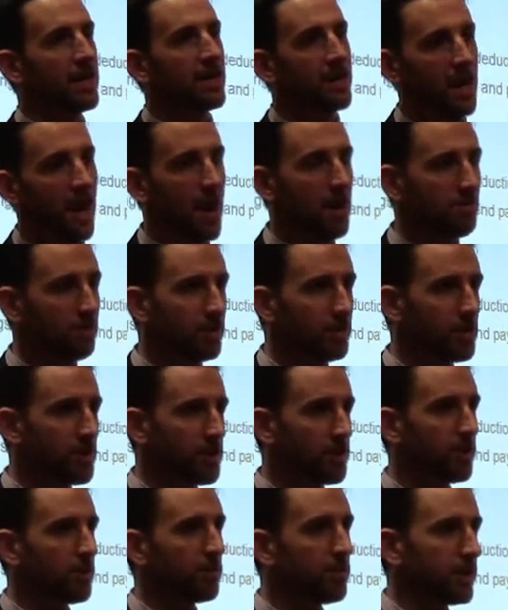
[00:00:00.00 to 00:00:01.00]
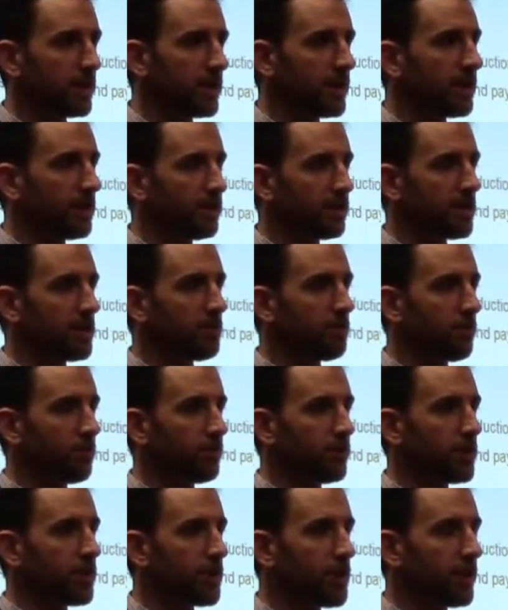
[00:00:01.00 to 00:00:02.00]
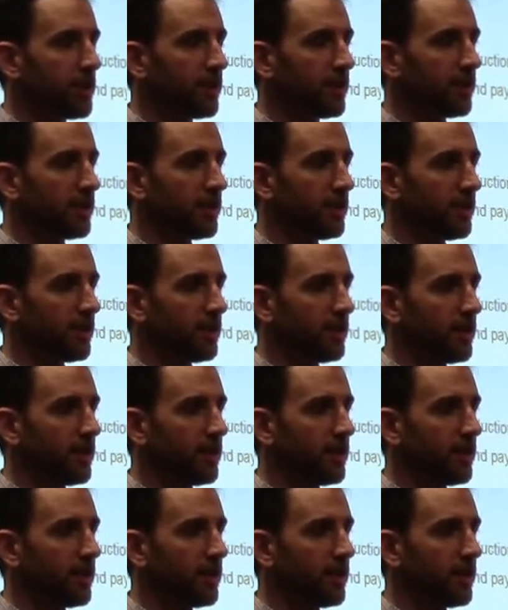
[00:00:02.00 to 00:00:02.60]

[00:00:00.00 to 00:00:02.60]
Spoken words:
accomplished it with the GILTY provision